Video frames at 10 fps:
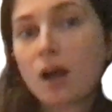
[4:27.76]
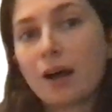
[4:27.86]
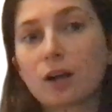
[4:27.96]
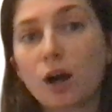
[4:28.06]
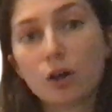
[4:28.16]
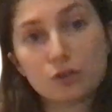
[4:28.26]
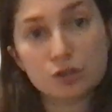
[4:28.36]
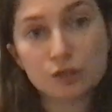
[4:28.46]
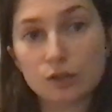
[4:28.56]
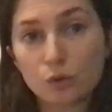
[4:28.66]
I can't just
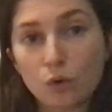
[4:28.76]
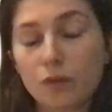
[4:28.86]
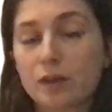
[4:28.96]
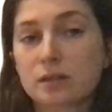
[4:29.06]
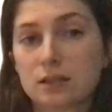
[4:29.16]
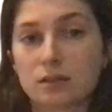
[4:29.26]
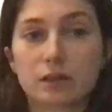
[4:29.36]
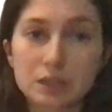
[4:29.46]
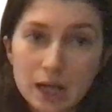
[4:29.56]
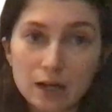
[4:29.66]
ignore this. These are
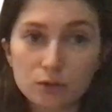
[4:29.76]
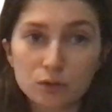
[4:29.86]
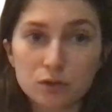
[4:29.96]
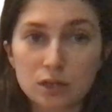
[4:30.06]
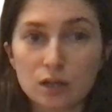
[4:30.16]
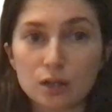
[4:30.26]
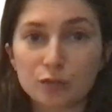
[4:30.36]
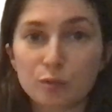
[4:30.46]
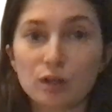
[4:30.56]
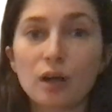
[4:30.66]
integral to the
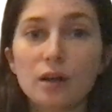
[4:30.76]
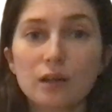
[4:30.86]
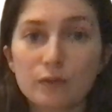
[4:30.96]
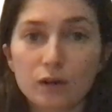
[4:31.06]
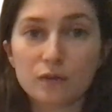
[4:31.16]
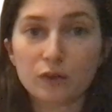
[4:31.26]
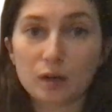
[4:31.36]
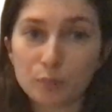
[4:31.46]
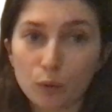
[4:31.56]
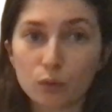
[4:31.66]
argument. They're very, very
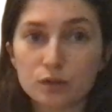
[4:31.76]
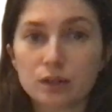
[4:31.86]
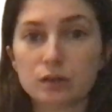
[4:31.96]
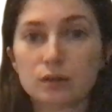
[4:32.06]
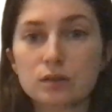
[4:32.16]
important.